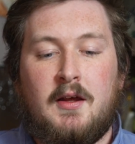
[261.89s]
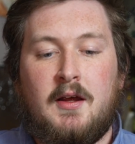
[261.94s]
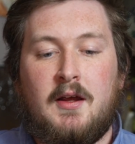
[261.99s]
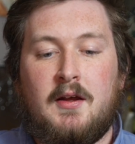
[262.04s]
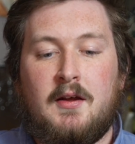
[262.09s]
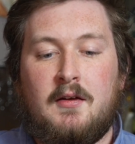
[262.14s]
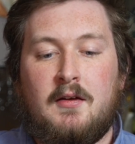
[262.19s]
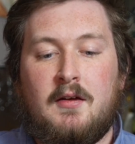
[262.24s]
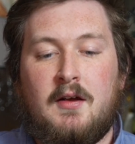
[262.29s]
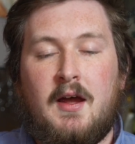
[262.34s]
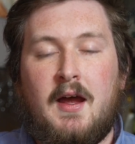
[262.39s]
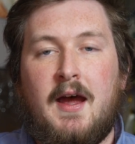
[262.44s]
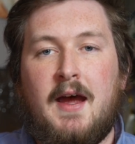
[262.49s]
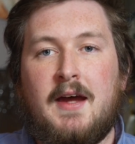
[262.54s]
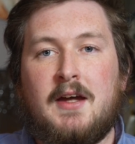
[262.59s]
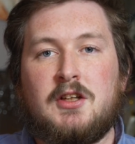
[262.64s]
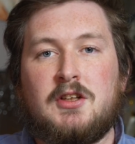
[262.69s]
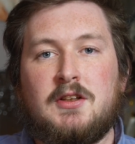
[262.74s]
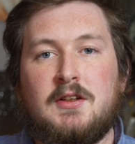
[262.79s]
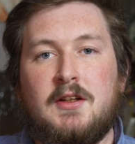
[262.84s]
it
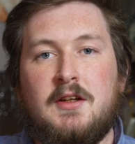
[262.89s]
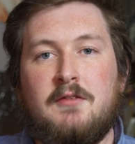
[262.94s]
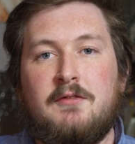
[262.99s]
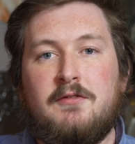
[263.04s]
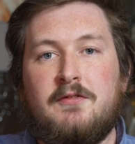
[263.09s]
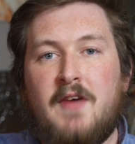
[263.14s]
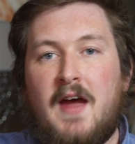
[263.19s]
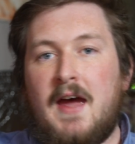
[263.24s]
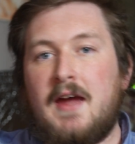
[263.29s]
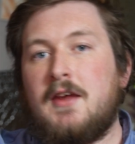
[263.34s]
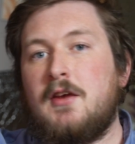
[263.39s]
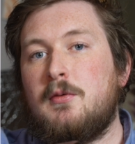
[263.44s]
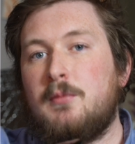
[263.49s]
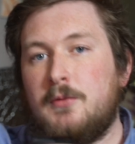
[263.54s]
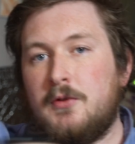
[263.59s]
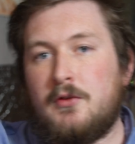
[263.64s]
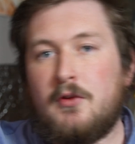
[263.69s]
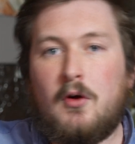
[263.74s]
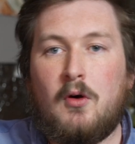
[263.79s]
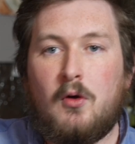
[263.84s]
actually
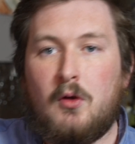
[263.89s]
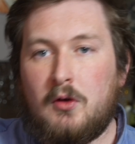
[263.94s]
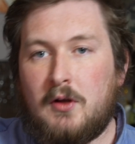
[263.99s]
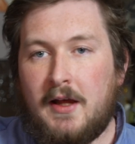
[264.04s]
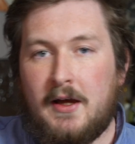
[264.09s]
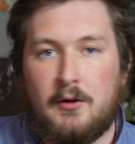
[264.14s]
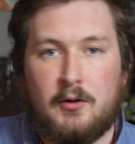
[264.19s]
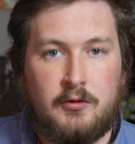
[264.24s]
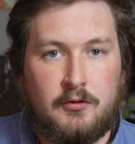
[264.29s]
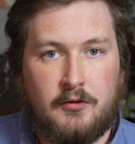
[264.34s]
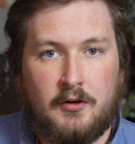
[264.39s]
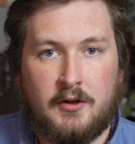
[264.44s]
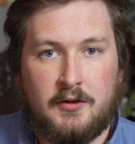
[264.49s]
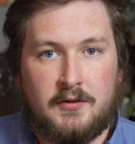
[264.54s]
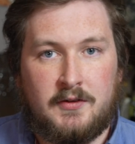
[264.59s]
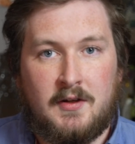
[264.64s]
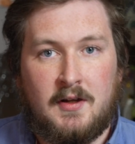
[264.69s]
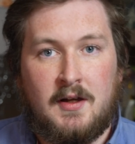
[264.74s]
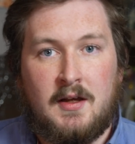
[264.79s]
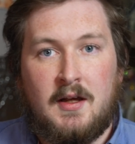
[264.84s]
vacuums the whole house
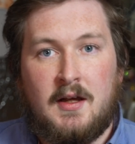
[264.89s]
first